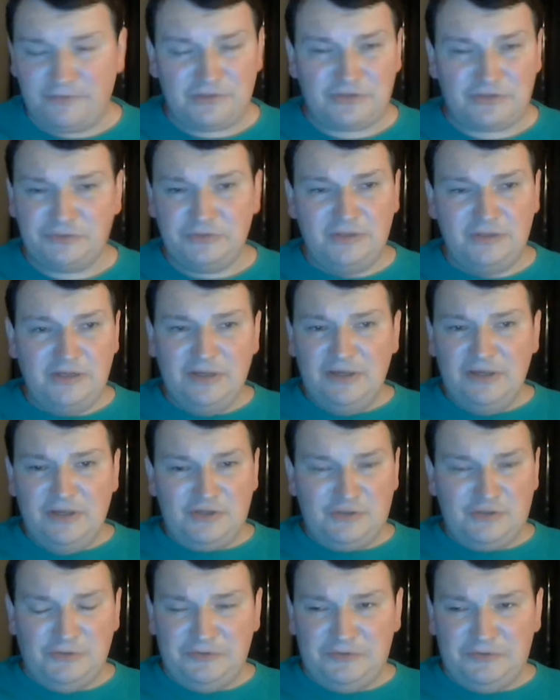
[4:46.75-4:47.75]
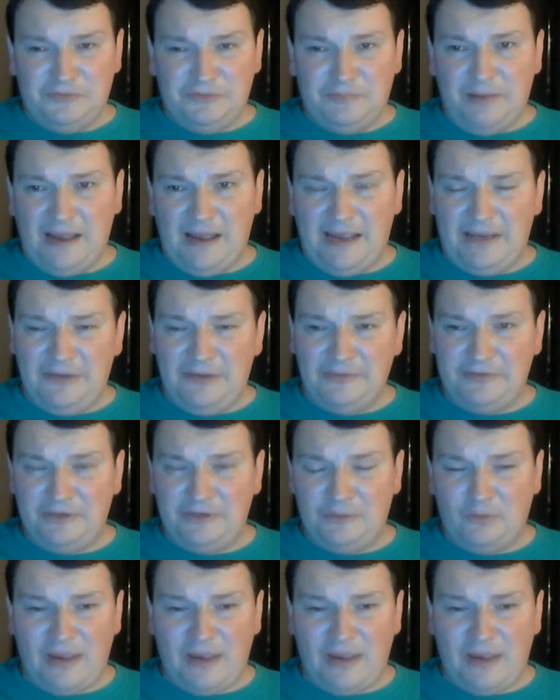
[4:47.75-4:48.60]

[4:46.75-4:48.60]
to buy your gear?